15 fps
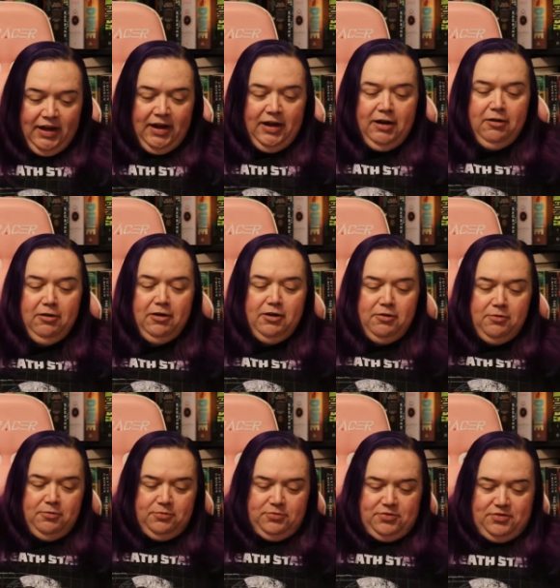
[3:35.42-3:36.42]
here it
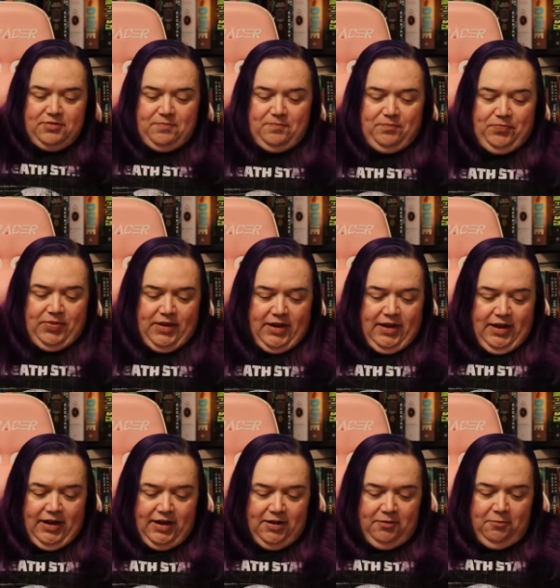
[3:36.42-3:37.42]
goes.
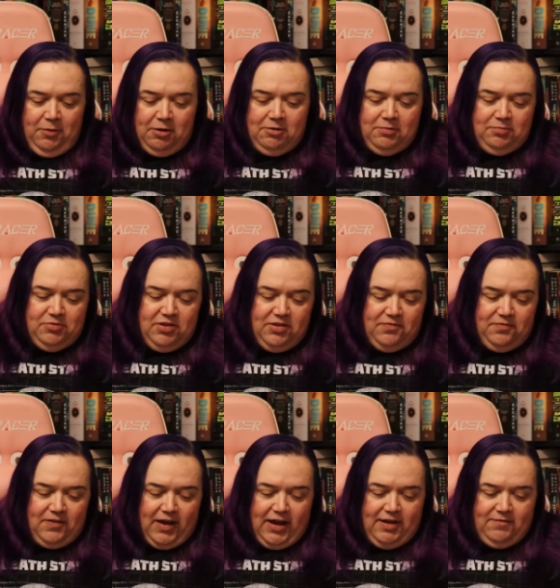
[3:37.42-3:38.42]
Welcome to the
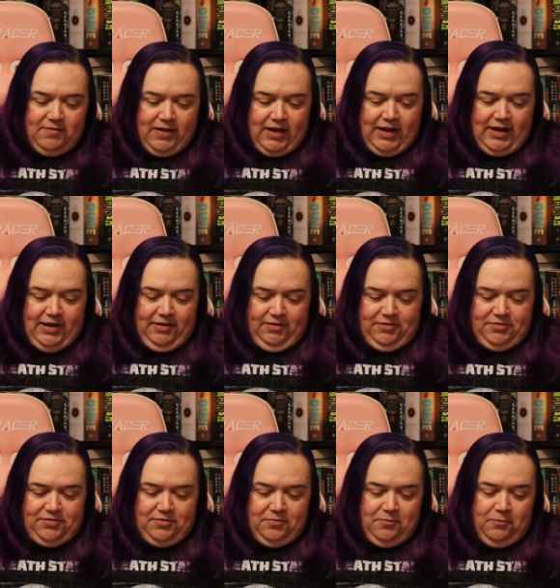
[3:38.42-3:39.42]
Five
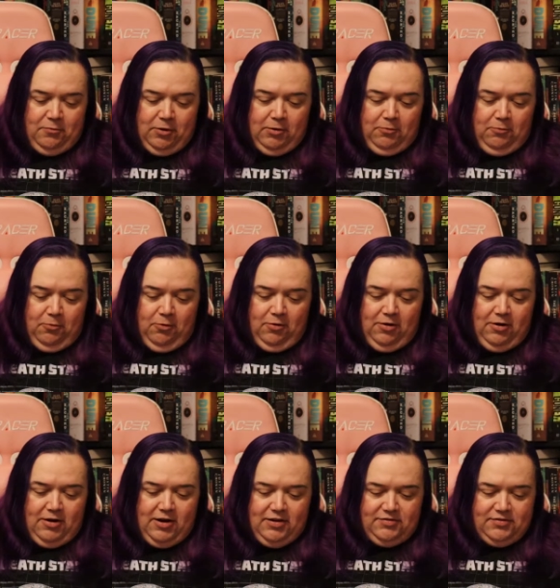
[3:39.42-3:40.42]
Isles, where war
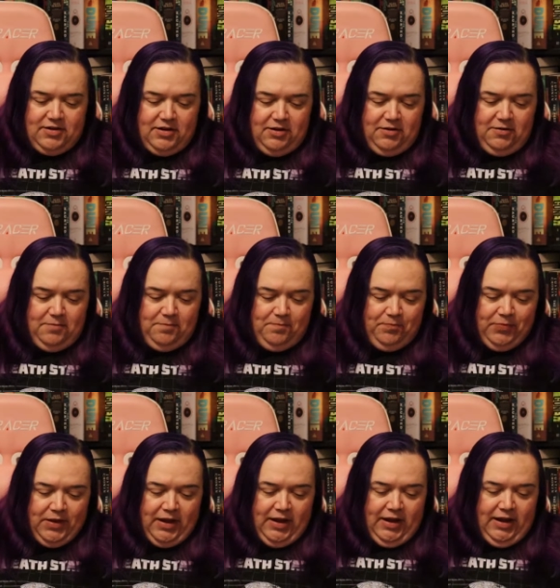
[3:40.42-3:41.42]
has come
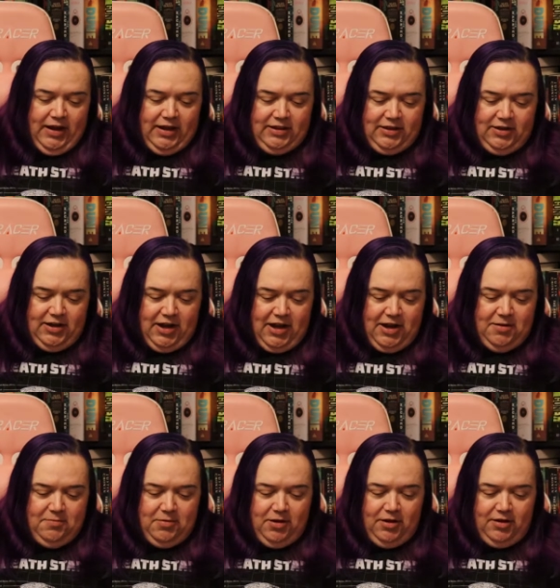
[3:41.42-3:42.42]
in the
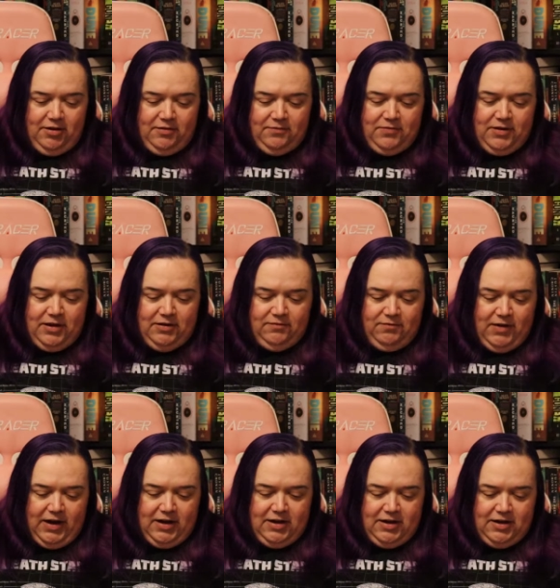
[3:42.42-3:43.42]
name of the
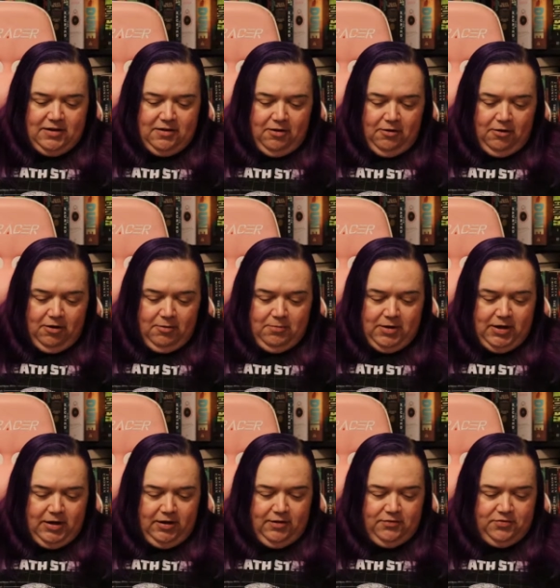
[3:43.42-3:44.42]
invading
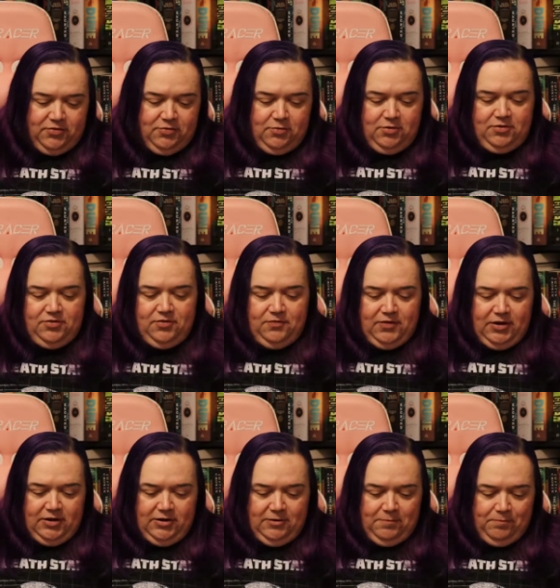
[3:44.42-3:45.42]
army of
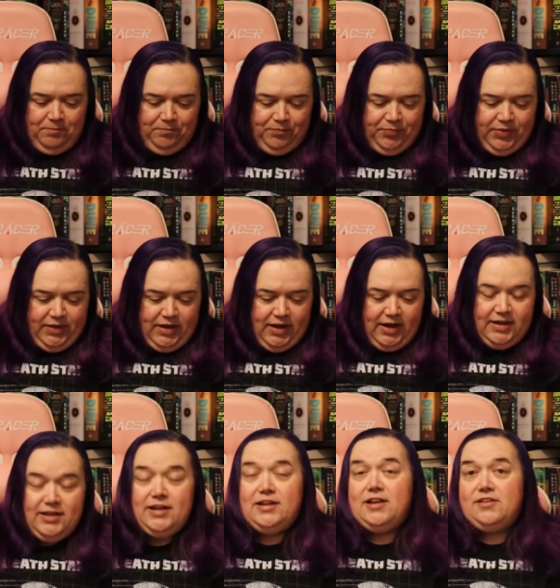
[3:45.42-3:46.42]
Sorcevier. I
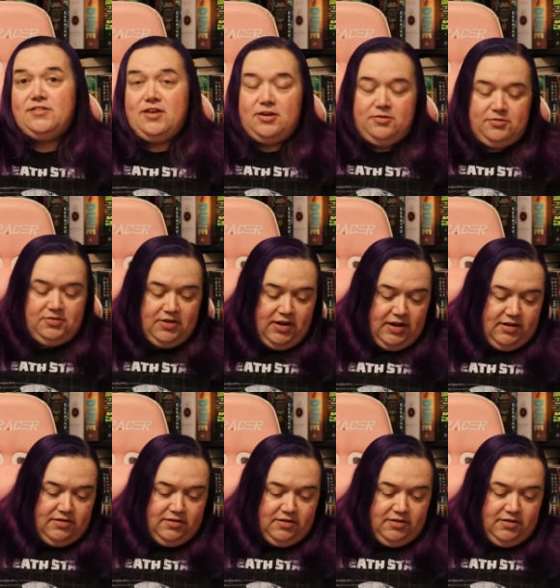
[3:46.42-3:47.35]
think that's how you say it.